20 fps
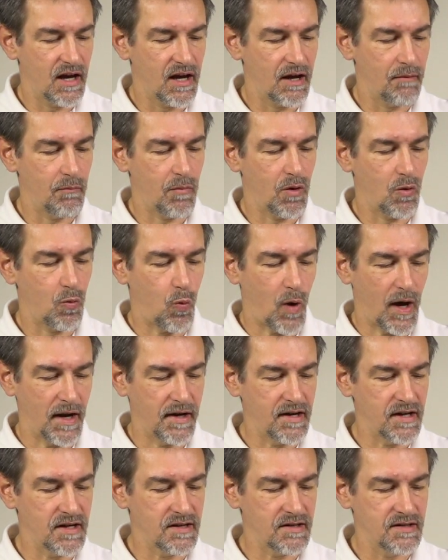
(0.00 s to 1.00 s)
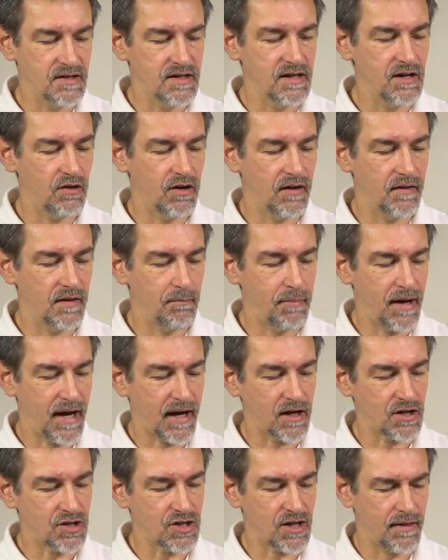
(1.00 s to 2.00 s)
One is here in the
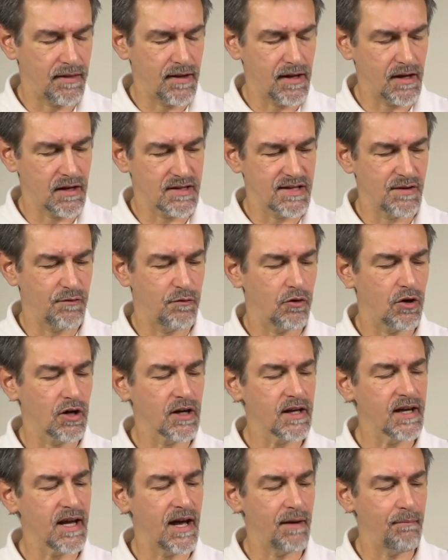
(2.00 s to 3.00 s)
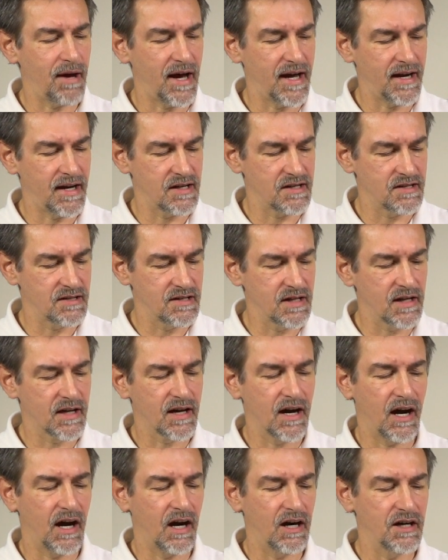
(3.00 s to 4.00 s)
package. I think it's a 4 GB SD
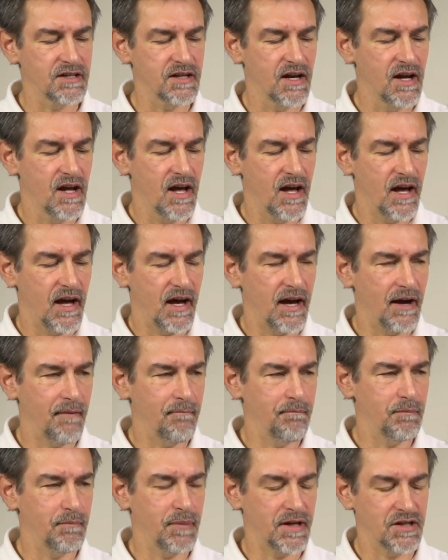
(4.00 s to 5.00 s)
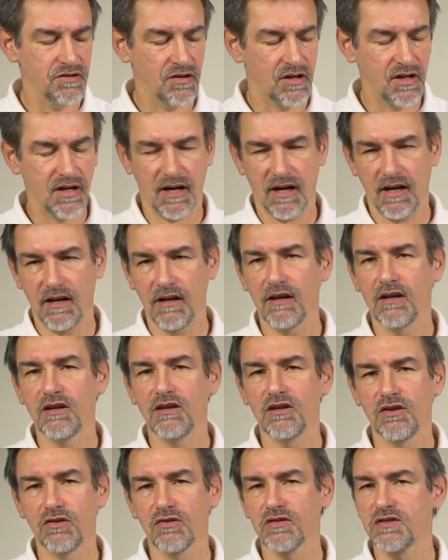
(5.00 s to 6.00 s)
card, but you
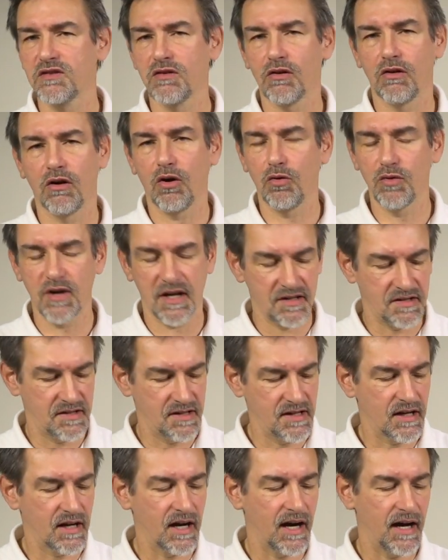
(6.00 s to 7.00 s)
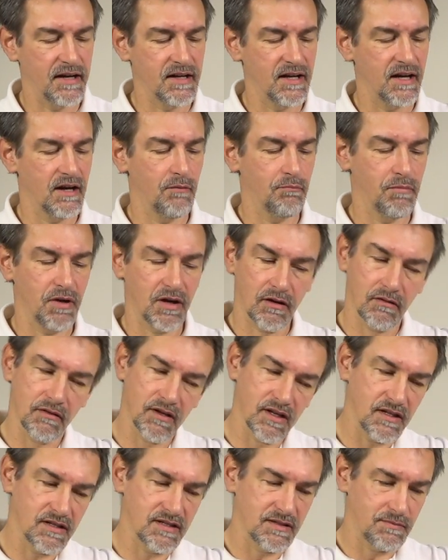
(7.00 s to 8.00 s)
can use your own SD card.
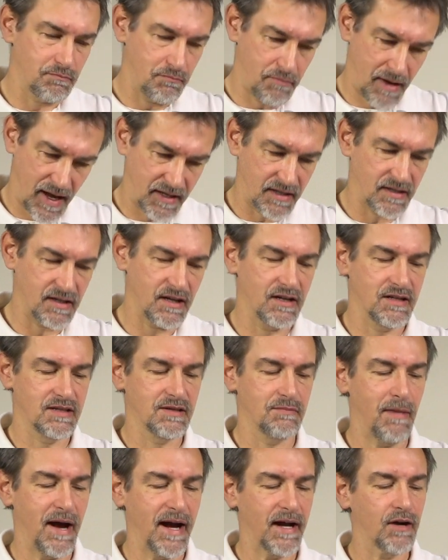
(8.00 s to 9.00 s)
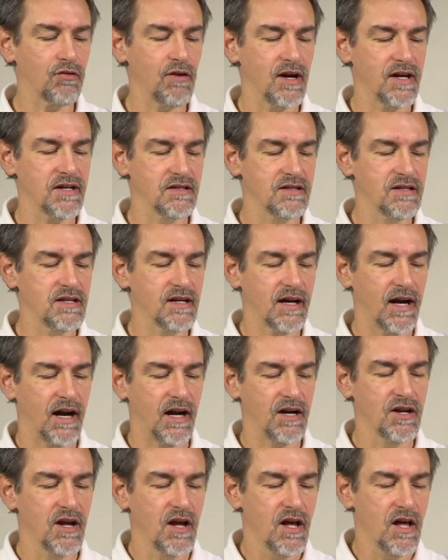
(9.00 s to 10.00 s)
It's micro SD
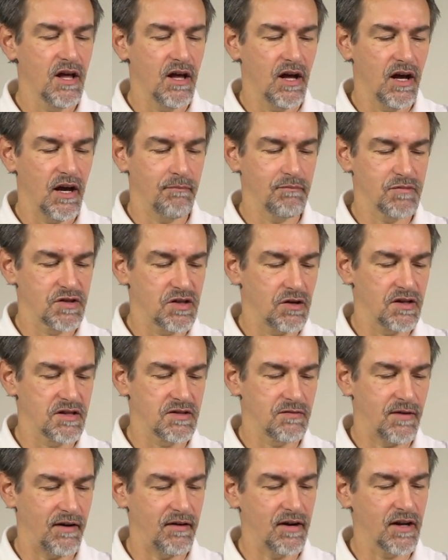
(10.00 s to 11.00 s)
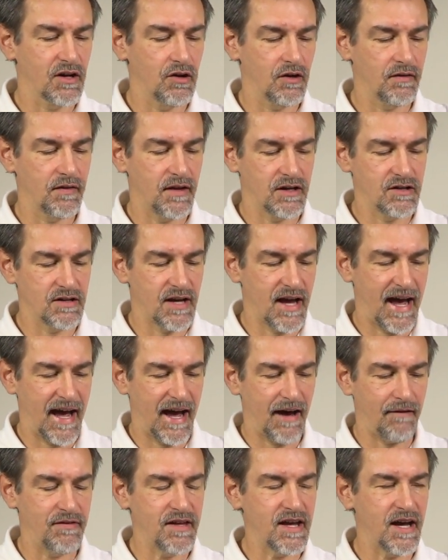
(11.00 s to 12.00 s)
card, so it's very good that you
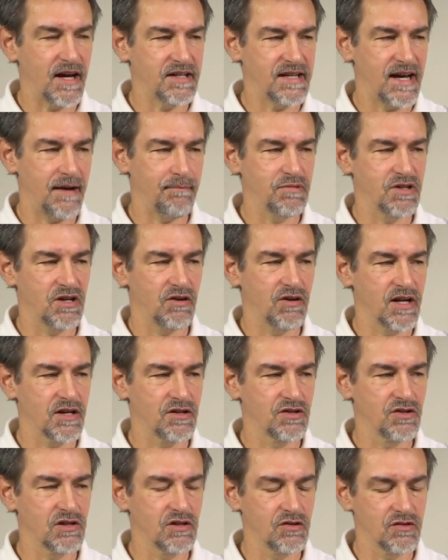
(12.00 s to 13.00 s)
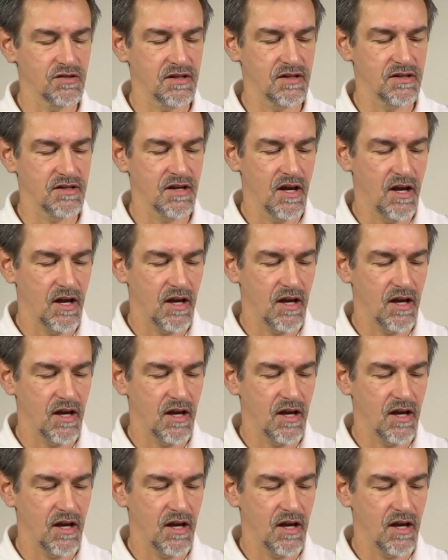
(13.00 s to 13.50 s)
have the adapter here to use it